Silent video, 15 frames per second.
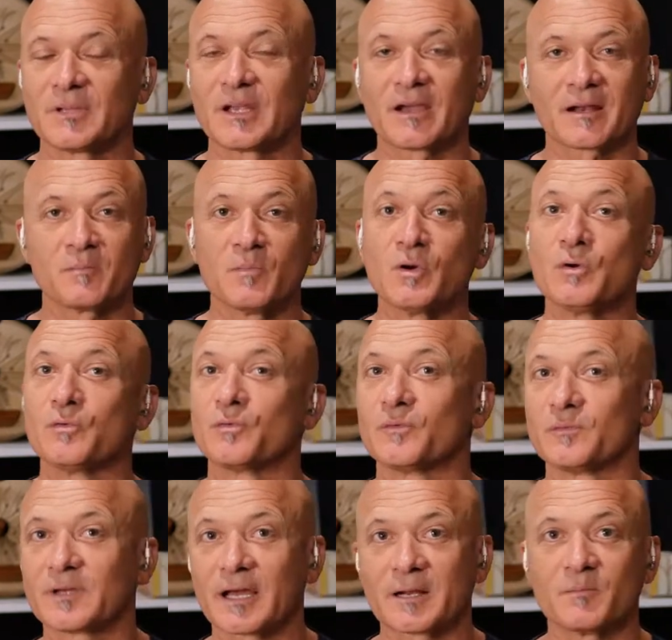you got to move,
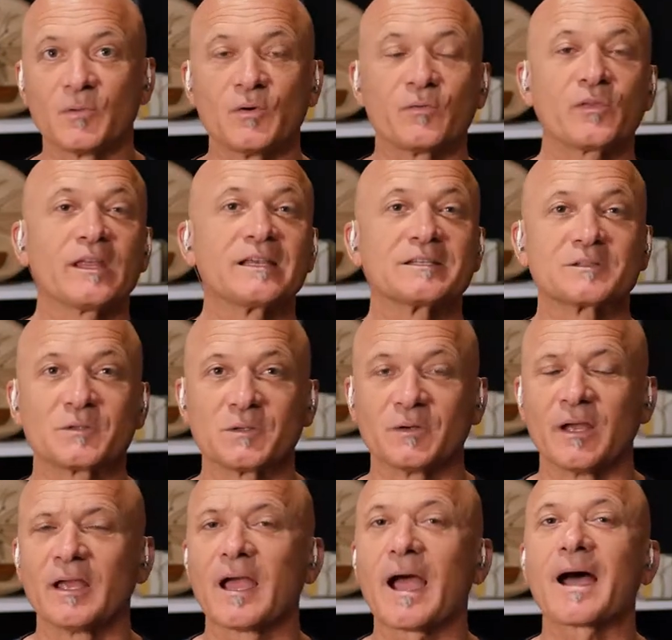you got to move things
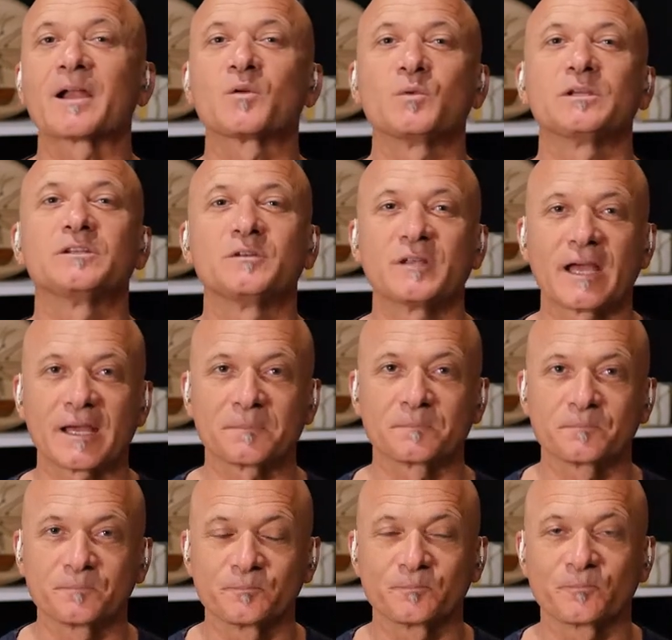through. How do we do
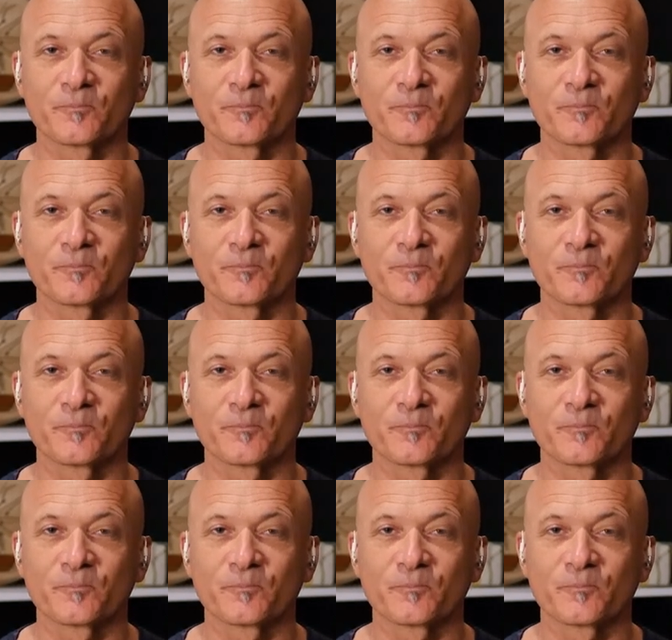that?